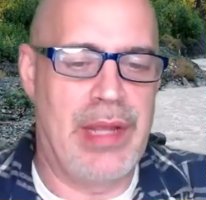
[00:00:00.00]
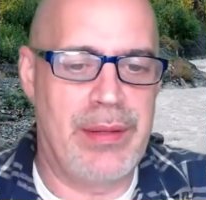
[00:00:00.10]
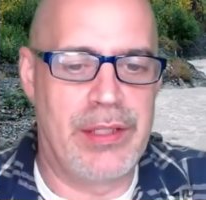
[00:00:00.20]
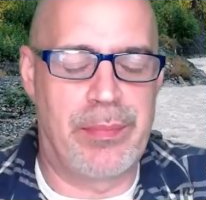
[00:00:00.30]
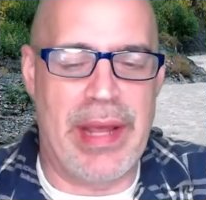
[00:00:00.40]

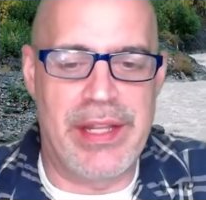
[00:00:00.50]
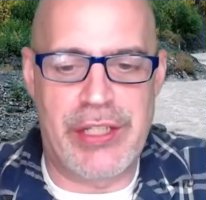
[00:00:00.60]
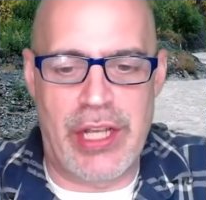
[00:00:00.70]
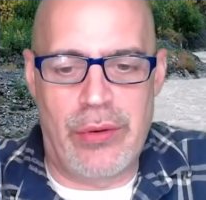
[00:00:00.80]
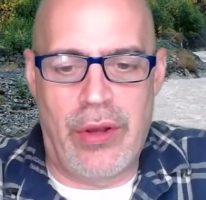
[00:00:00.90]
Maybe it was
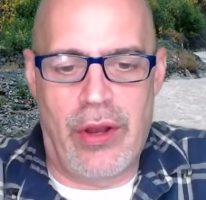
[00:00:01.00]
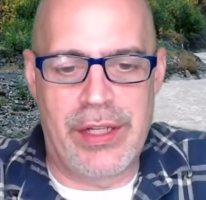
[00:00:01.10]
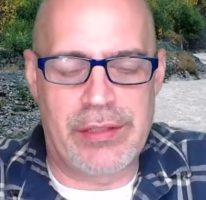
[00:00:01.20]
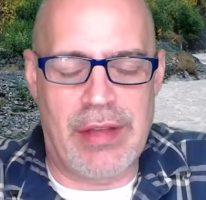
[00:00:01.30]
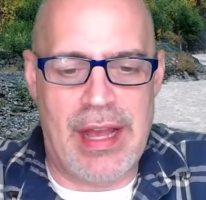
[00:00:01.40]
Benzo on
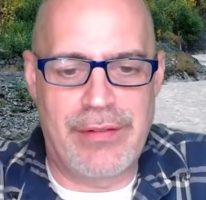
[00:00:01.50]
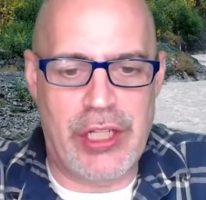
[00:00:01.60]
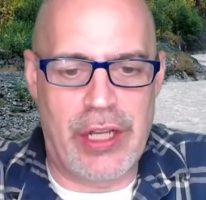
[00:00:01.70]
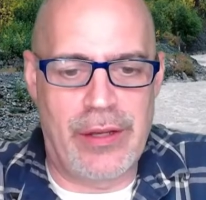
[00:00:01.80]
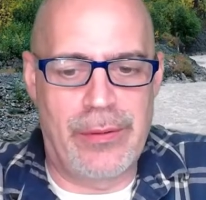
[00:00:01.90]
his live
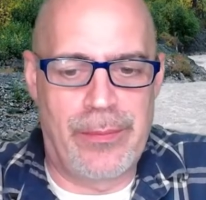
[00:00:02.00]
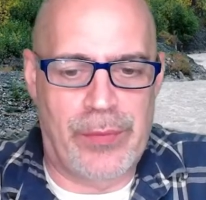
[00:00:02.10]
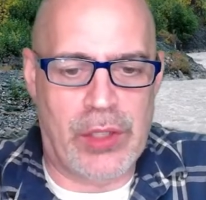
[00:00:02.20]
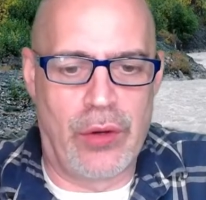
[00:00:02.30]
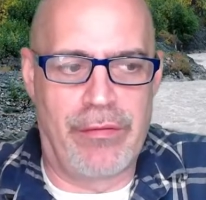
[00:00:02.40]
show,
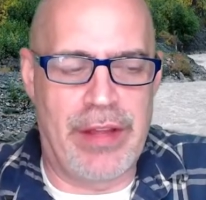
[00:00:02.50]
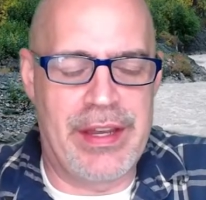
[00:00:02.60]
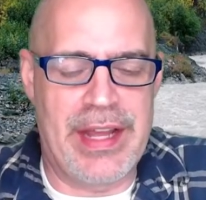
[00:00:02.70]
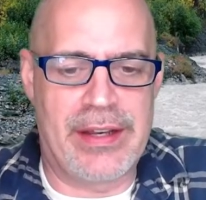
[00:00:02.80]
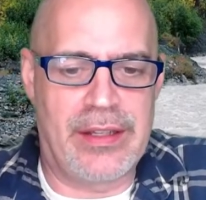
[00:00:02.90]
or
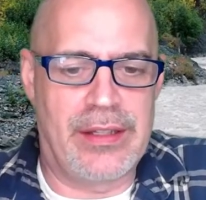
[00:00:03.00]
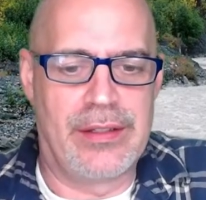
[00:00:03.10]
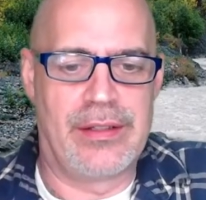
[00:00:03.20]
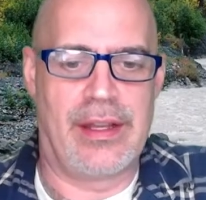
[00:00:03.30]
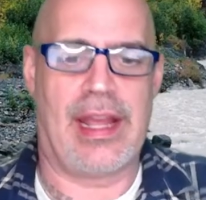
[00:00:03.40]
Vendetta.
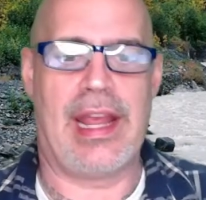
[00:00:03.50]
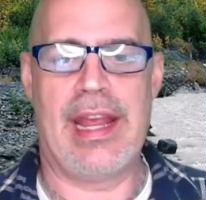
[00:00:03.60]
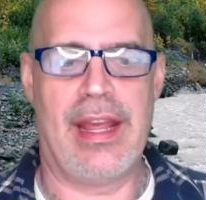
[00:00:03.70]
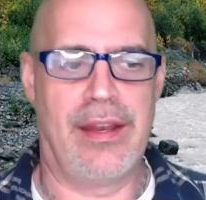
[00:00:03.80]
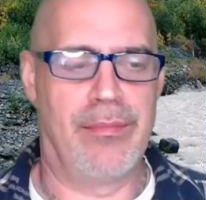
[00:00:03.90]

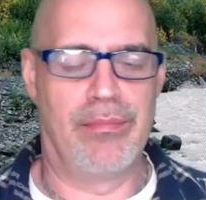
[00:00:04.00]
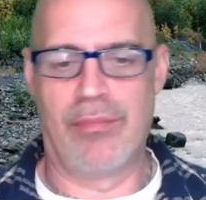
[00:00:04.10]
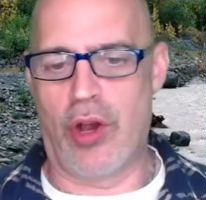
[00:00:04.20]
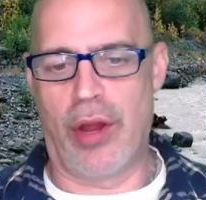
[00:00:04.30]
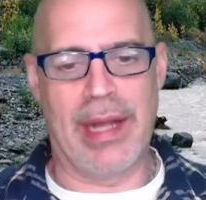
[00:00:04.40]
And
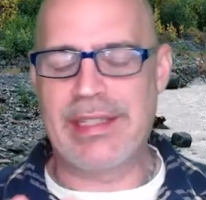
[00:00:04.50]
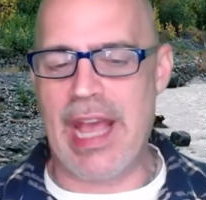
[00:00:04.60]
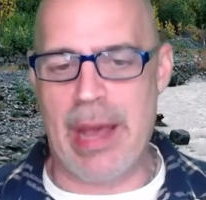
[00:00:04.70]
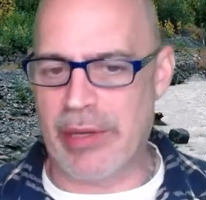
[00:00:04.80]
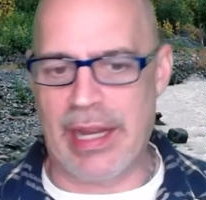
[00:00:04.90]
on my
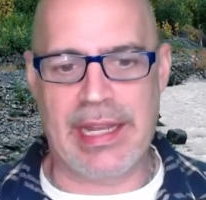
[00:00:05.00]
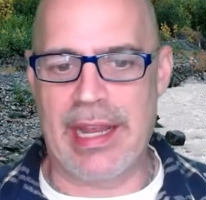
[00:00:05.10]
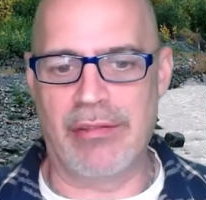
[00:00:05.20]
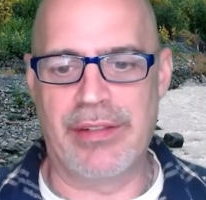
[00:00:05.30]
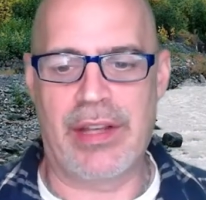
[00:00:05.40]
tablet, I
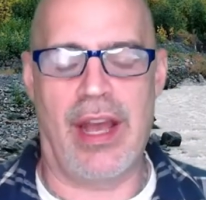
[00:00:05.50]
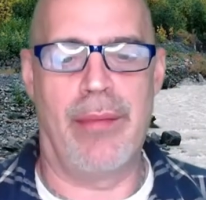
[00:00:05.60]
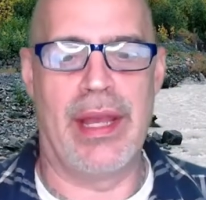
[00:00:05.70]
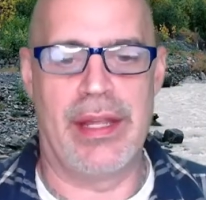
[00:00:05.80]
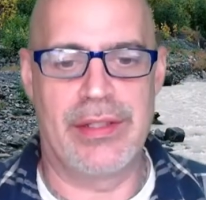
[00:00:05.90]
can't leave
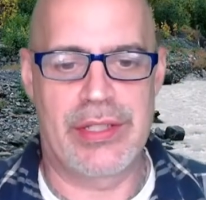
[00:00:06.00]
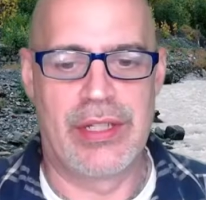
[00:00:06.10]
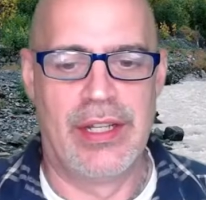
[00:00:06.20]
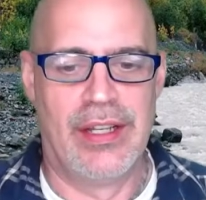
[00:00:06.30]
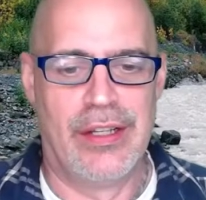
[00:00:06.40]
comments.
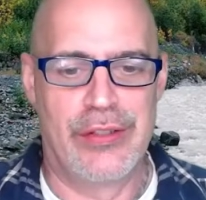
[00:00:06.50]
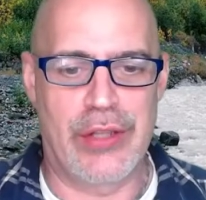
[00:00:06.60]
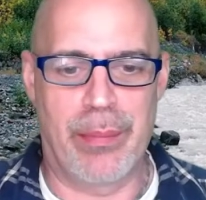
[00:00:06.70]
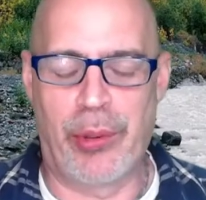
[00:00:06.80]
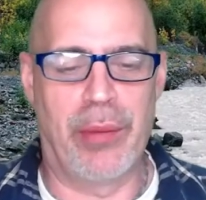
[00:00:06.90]

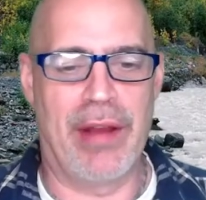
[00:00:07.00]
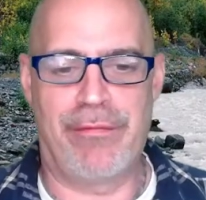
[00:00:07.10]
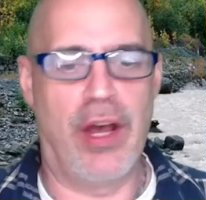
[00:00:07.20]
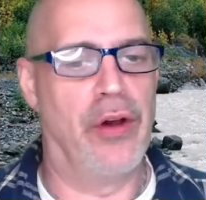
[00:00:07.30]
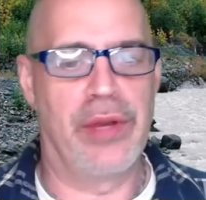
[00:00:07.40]
So I put on my
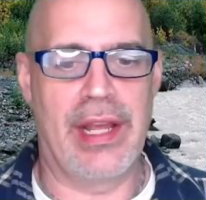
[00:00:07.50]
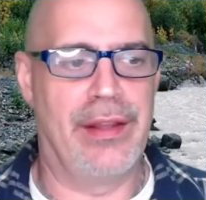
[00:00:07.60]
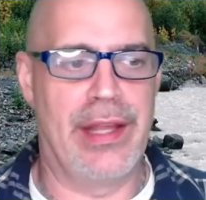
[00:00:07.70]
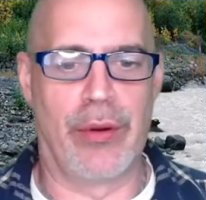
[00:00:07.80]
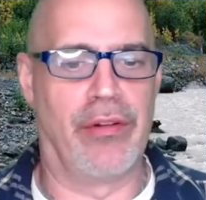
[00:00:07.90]
phone,
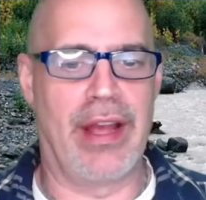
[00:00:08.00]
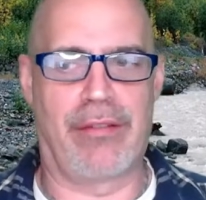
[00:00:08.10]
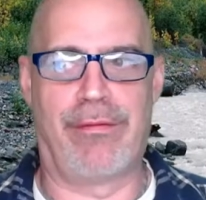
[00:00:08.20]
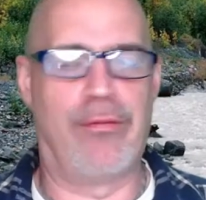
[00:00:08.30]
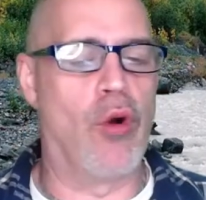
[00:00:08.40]
and they were
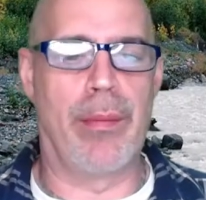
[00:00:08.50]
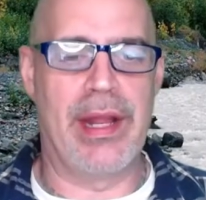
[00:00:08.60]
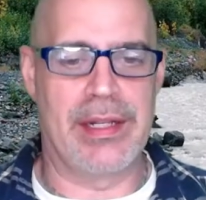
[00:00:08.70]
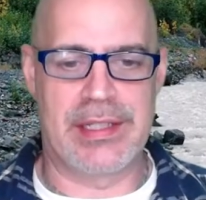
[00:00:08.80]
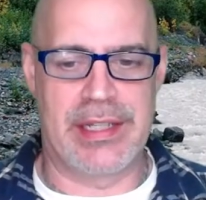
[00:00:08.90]
like 4
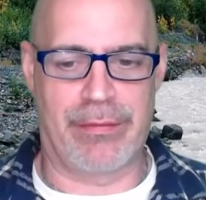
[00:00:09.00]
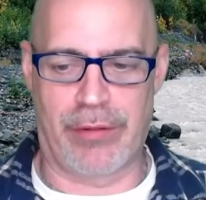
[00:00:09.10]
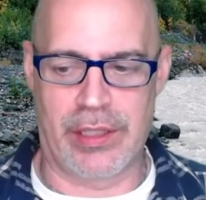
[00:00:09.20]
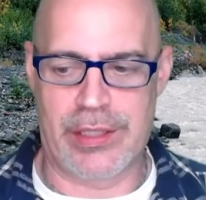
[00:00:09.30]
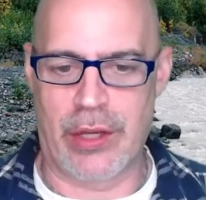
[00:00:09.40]
minutes different.